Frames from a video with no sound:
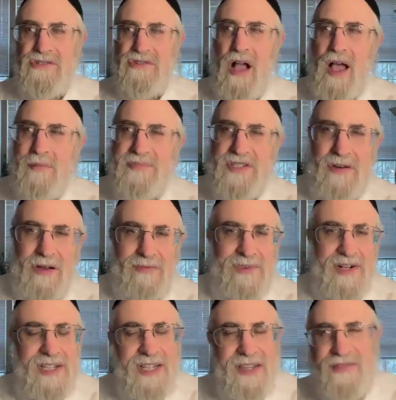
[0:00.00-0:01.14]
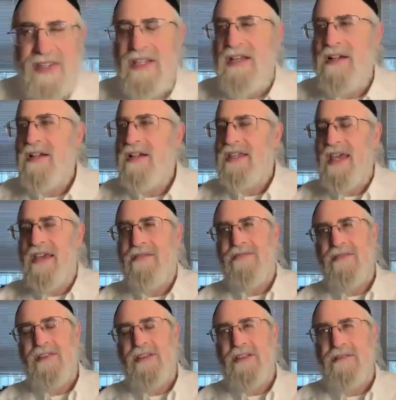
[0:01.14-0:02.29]
tribes that are already living there, and they have
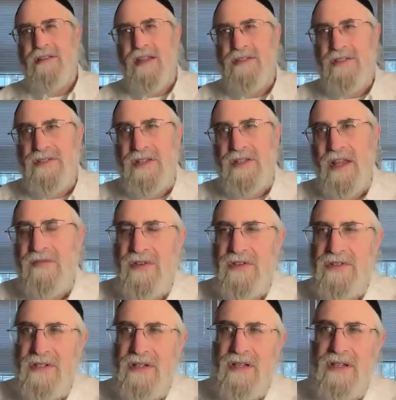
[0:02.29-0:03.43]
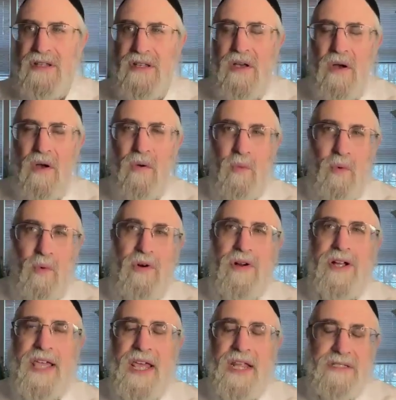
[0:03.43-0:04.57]
there's a
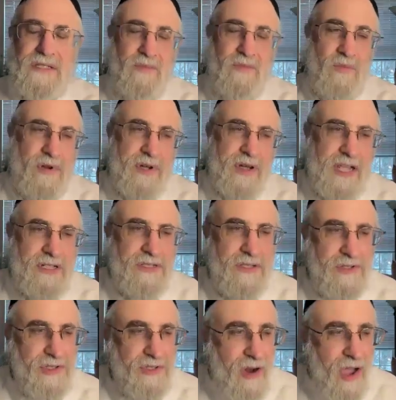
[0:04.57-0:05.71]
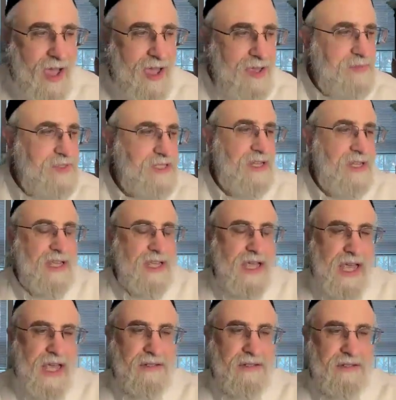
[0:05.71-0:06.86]
war against those tribes,
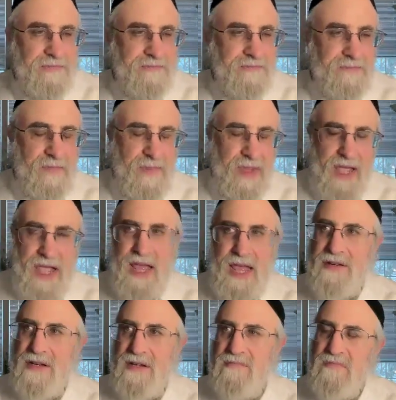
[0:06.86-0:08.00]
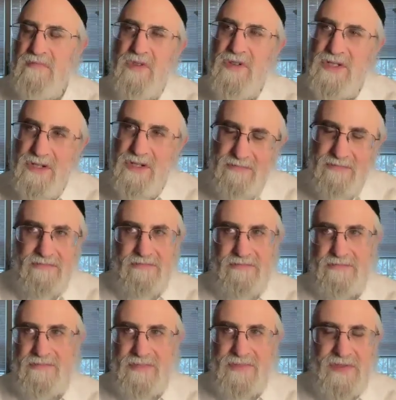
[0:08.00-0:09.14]
and there's
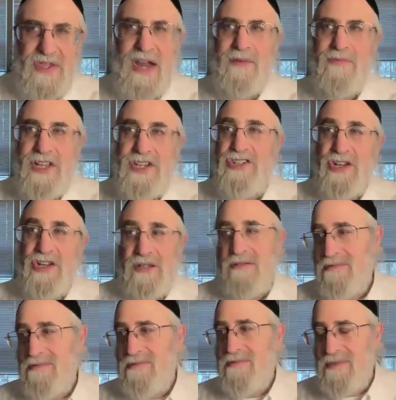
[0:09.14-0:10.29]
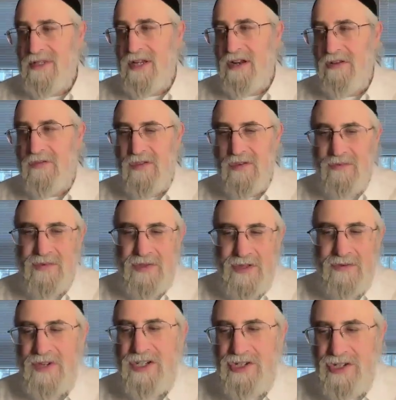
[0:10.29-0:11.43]
that region,
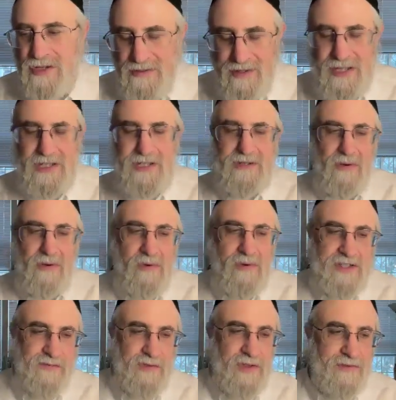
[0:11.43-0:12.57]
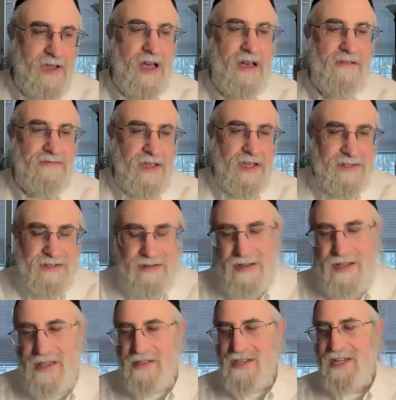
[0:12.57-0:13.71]
the region is always full of conflict.
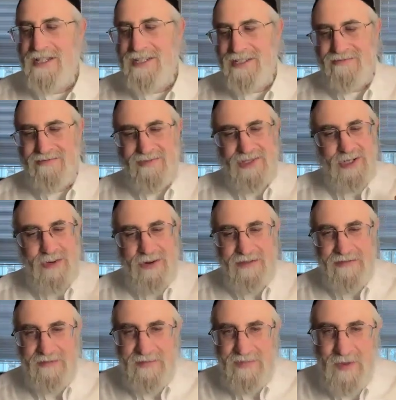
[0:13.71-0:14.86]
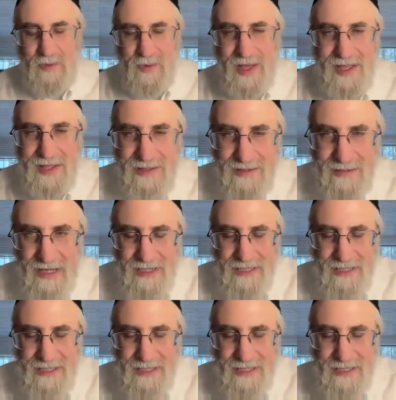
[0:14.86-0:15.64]
Okay, that's sort of the way